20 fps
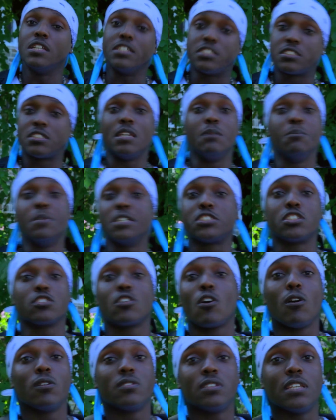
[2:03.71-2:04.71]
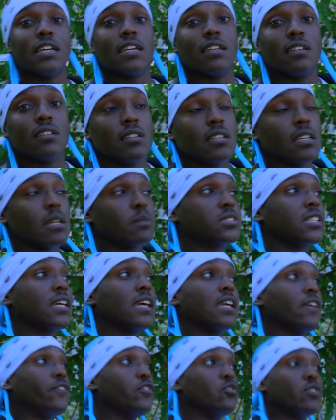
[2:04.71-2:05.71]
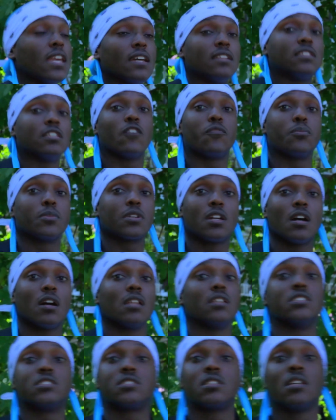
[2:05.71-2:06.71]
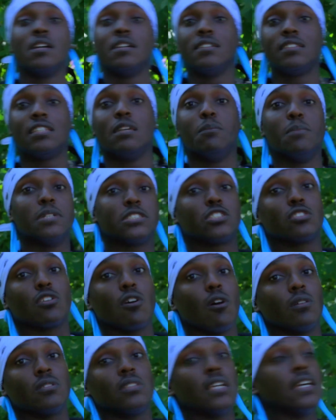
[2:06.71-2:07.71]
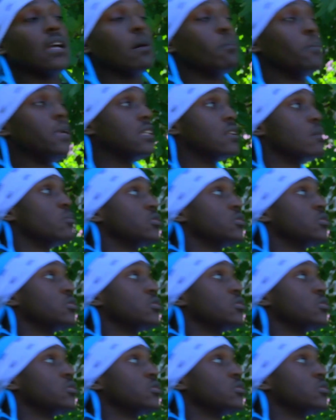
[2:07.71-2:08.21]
It's Team Mystic all day, you know what I'm saying? If you can't tell from the colors, Team Mystic all day. I'm meeting up